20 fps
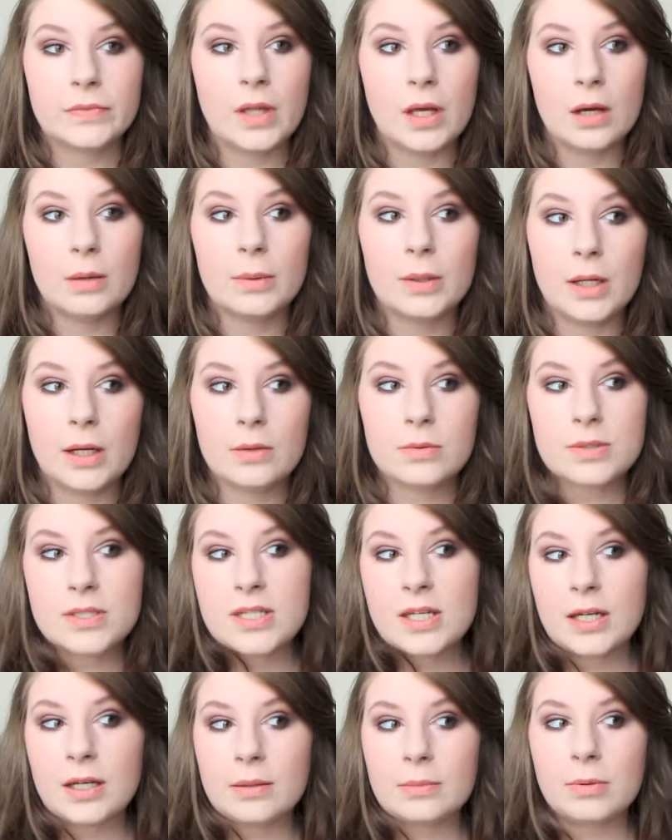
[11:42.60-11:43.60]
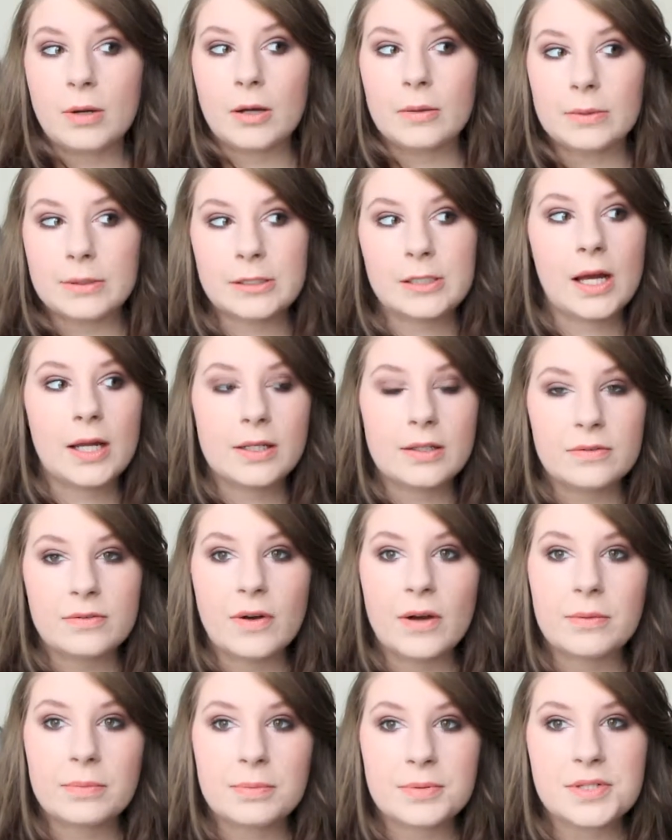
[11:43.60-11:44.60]
I mean, I would say probably
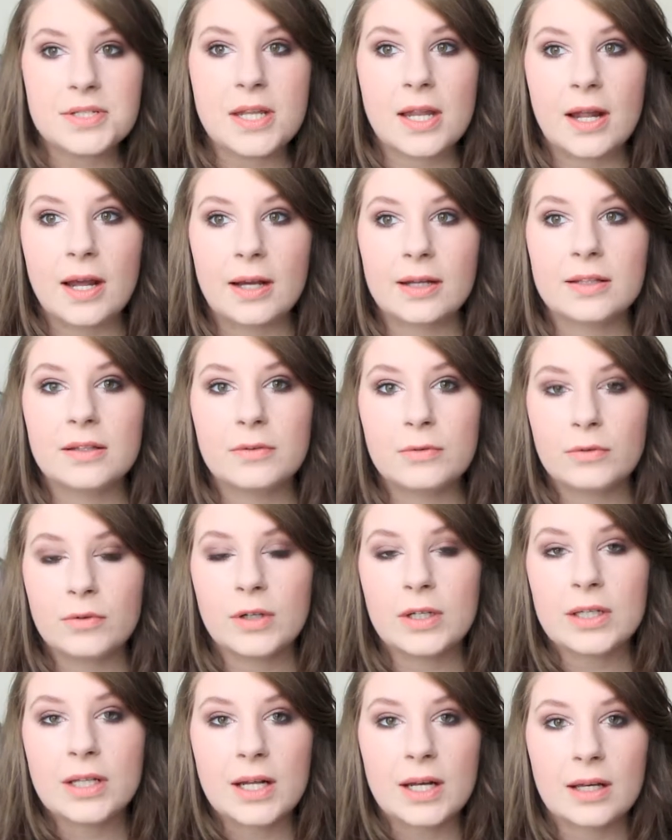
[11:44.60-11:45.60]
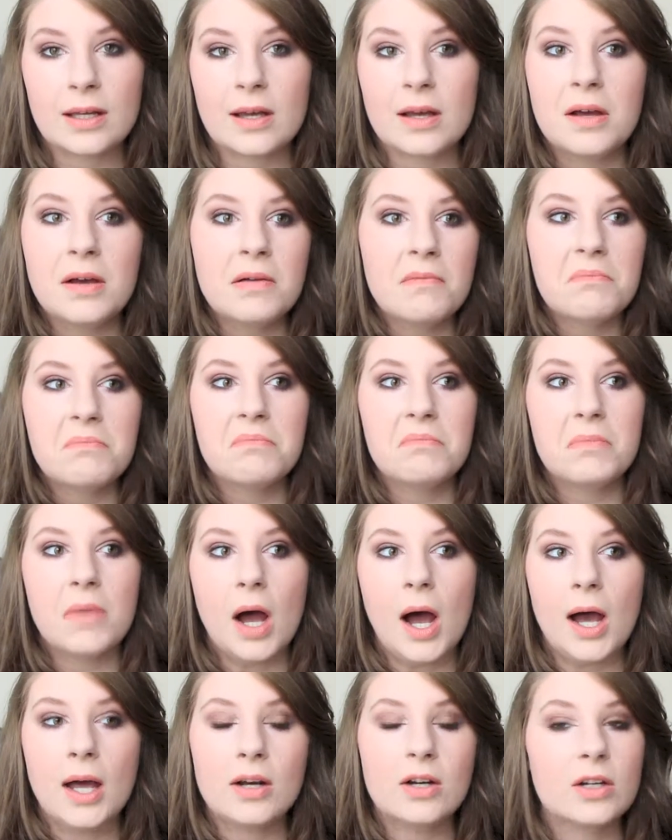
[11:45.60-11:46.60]
95% acne free. Like,
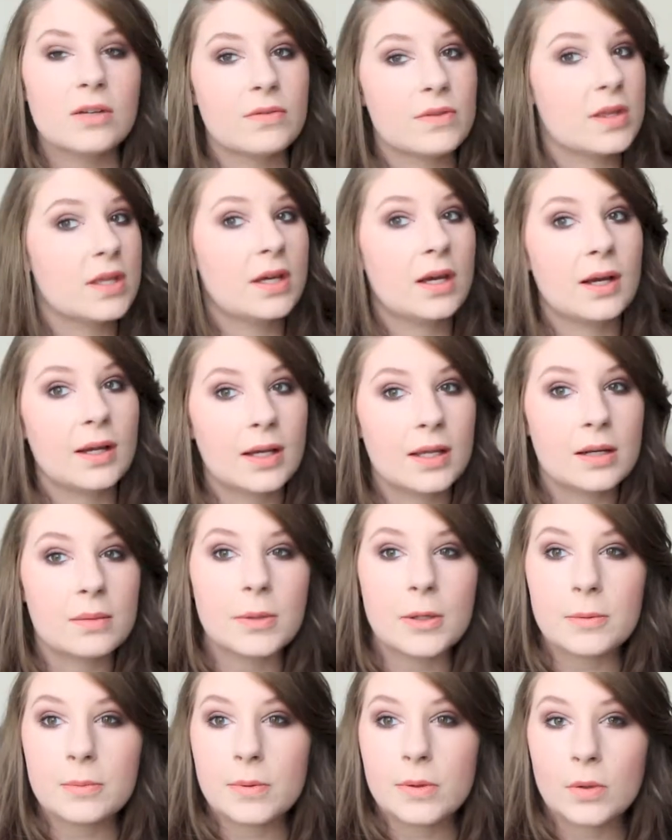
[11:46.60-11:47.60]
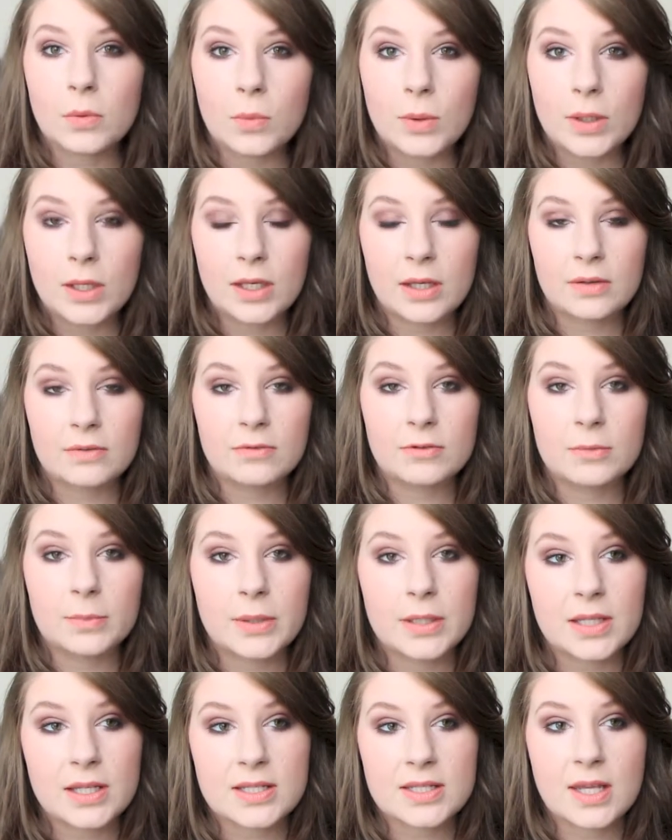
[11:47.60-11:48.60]
I don't even think I get a pimple a week, and for
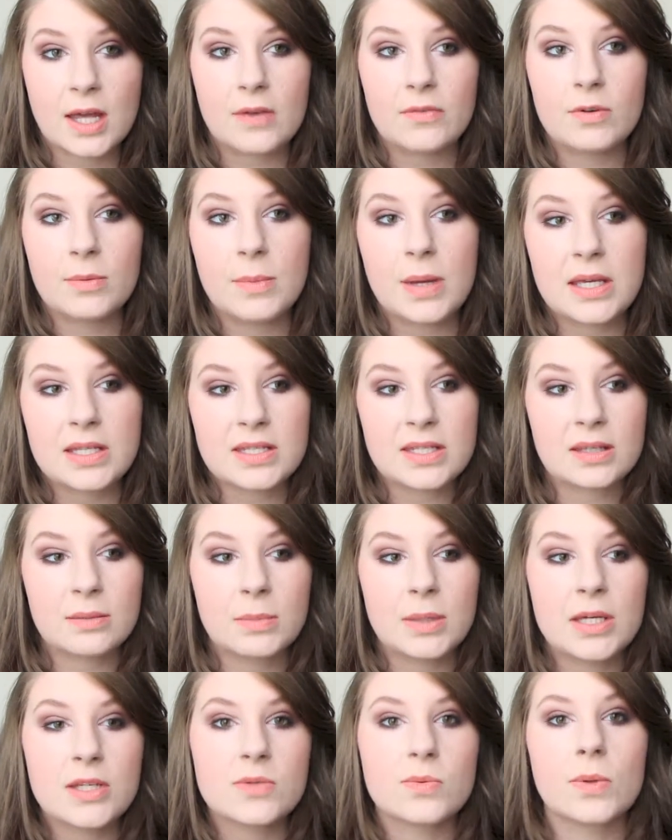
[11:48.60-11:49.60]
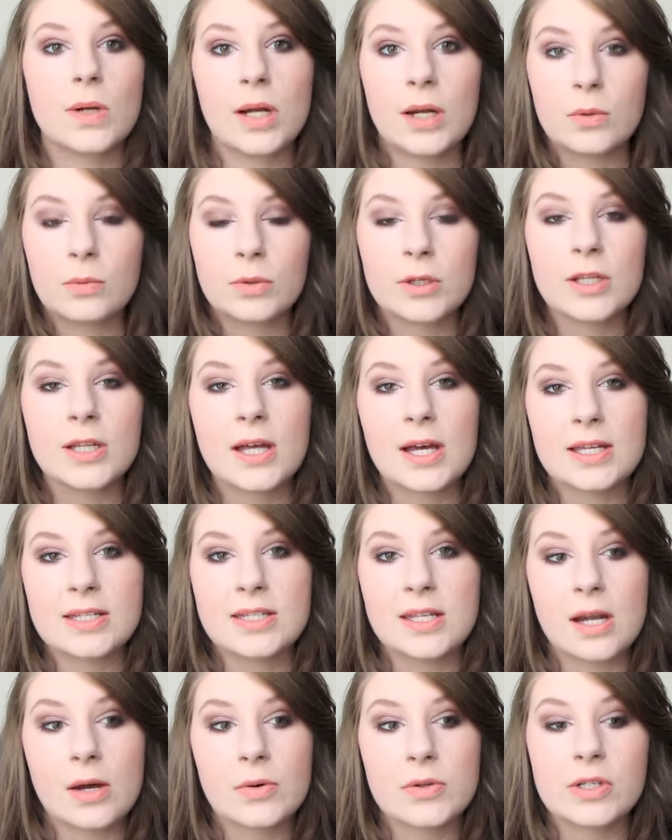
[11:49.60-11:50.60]
me that's kind of amazing, because when I
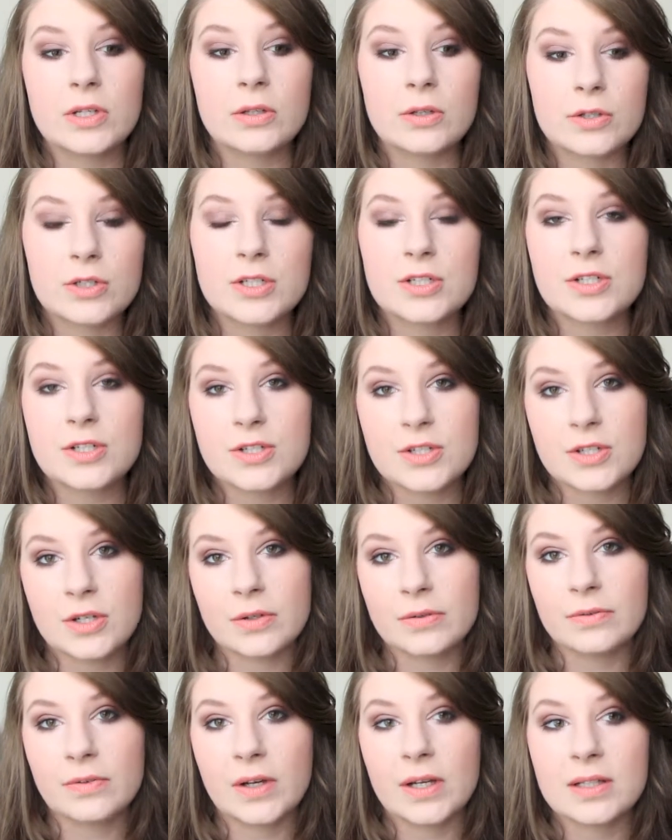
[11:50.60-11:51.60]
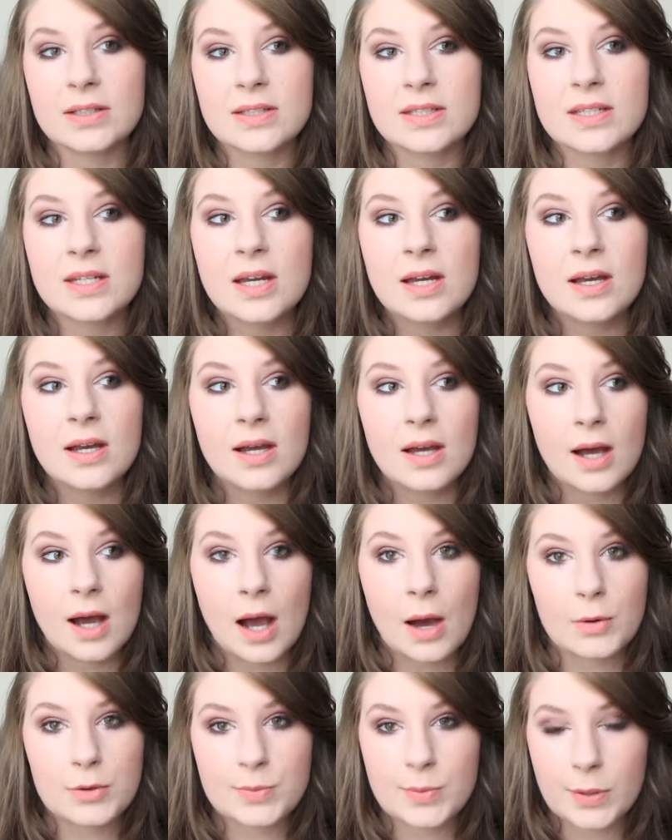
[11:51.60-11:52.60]
realized that I was allergic to sulfates,
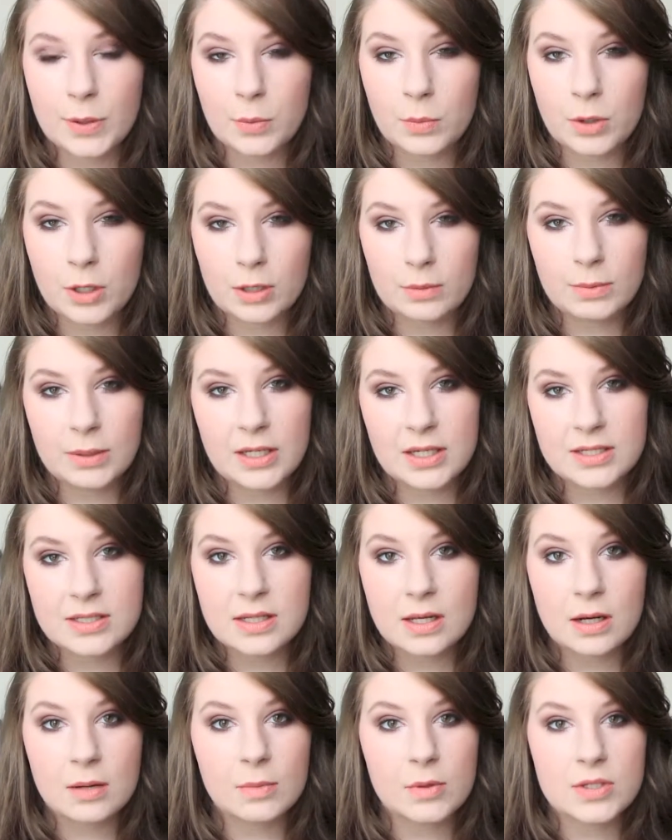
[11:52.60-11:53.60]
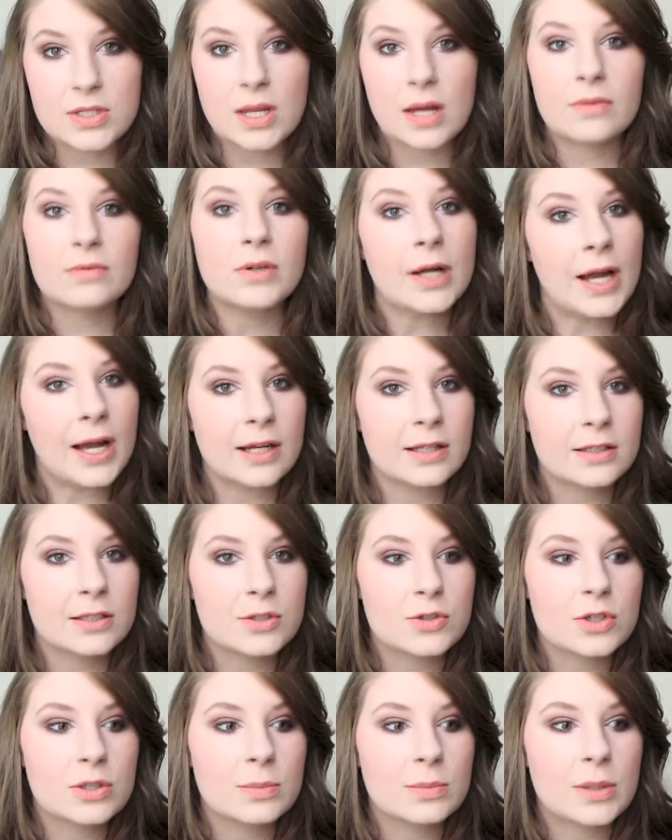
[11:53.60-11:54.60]
I was pretty worried because almost every
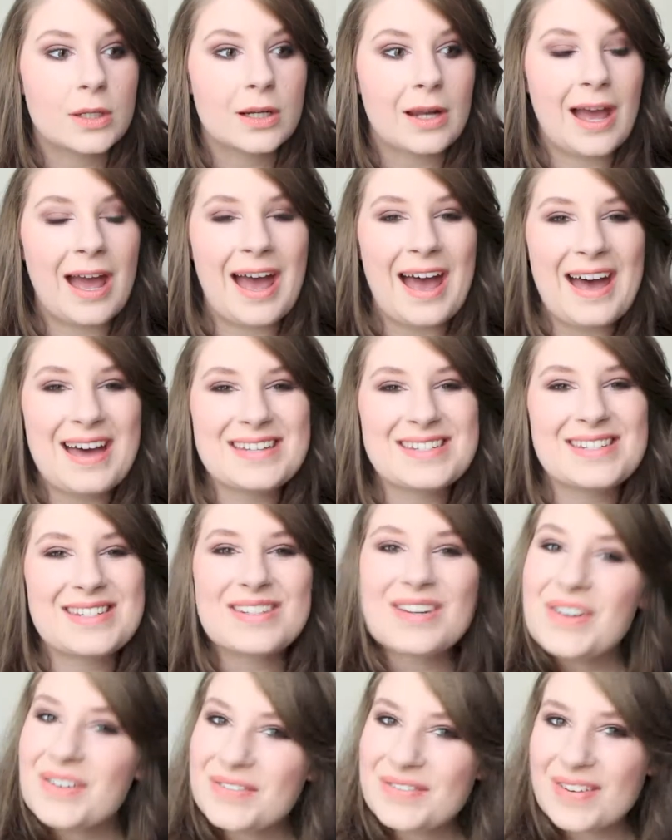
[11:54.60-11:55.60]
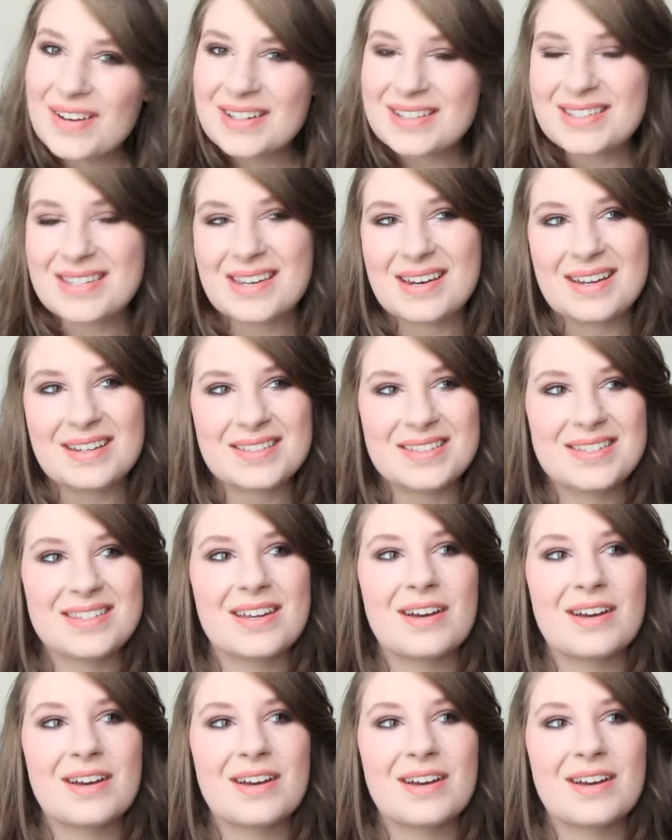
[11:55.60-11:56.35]
acne treatment has sulfates in it.